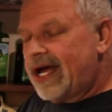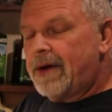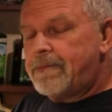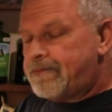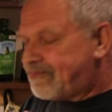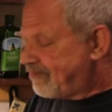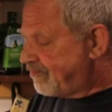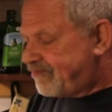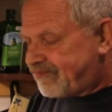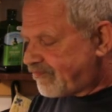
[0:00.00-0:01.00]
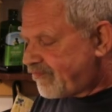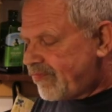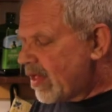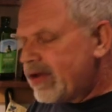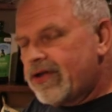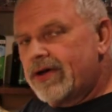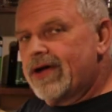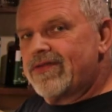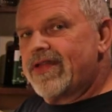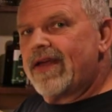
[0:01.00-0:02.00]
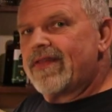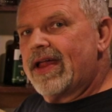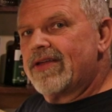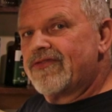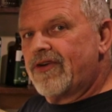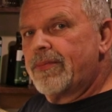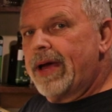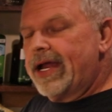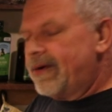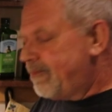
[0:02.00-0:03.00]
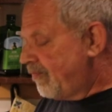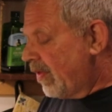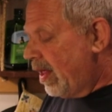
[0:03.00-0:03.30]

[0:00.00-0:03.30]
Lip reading: Now, don't ever take that as verbatim.